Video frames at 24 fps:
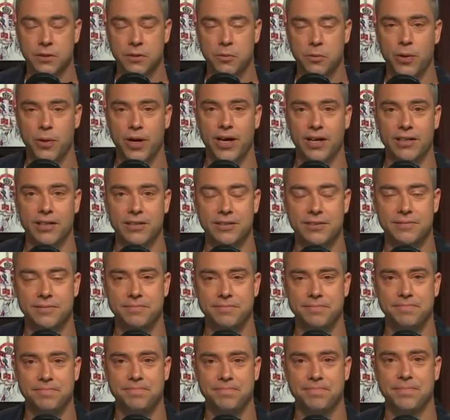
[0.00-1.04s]
Well,
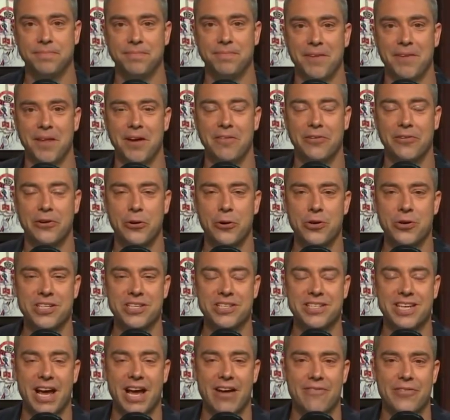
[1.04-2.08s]
of course
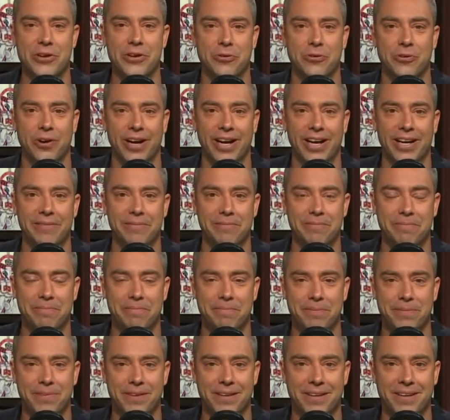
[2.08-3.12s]
it's Kevin Durant.
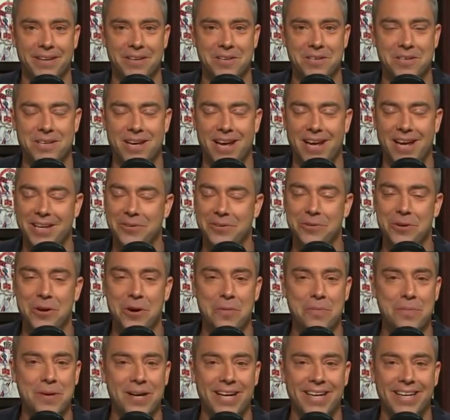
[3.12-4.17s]
And you
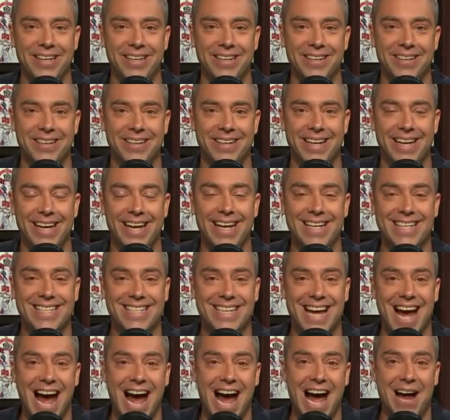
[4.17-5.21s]
know me,
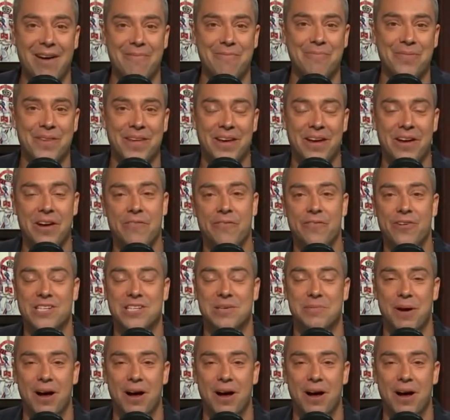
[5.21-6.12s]
it's time for some